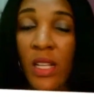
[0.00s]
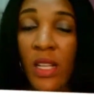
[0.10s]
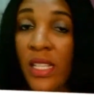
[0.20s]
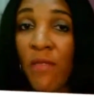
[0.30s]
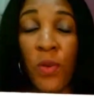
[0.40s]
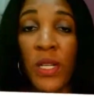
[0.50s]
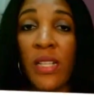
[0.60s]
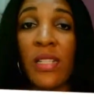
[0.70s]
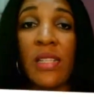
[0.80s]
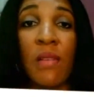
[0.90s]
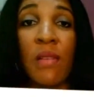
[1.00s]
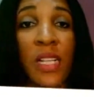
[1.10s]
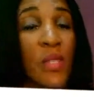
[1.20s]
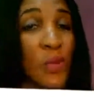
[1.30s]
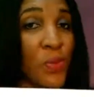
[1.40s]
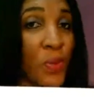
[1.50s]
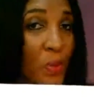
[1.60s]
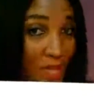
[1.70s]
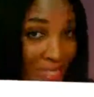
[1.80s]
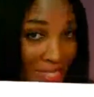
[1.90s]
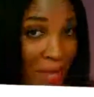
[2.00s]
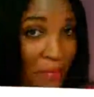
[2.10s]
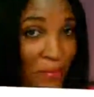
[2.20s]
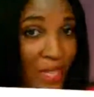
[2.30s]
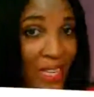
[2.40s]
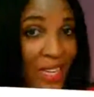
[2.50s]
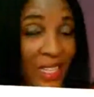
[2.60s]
Not everyone has the ability to work with a team.